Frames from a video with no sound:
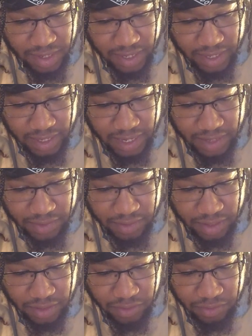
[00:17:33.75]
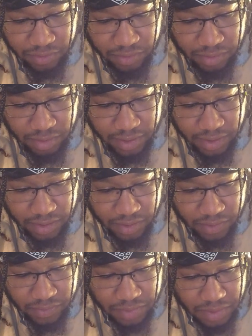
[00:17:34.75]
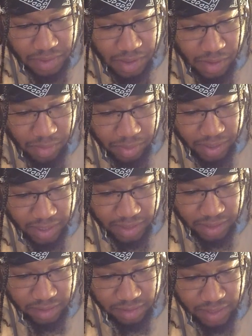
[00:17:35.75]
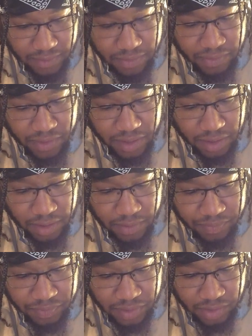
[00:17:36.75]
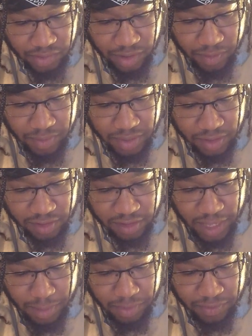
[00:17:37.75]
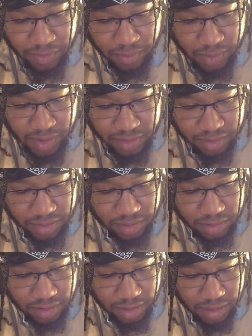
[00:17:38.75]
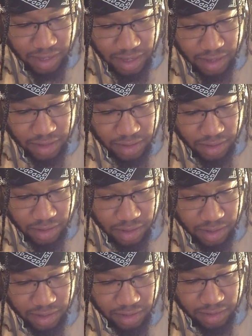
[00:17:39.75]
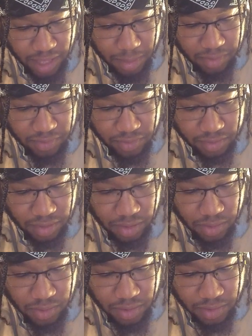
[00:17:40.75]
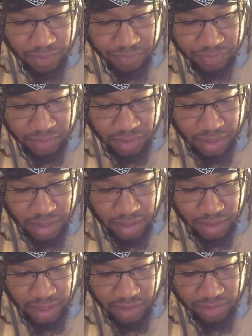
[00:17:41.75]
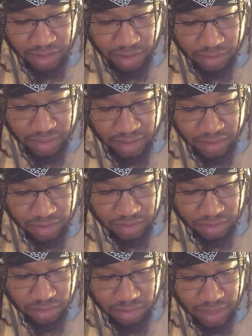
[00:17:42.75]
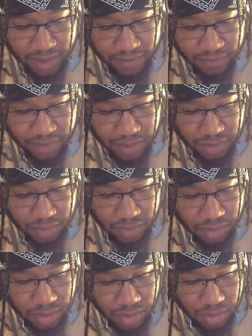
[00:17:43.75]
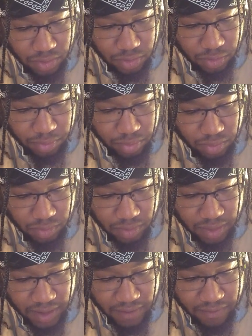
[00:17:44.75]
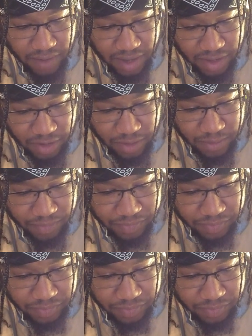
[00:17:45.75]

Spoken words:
and gather in the fruit thereof. But in the 7th year shall be a Sabbath of rest unto the land, a Sabbath for the Lord. Thou shalt neither sow thy field nor prune thy vineyard.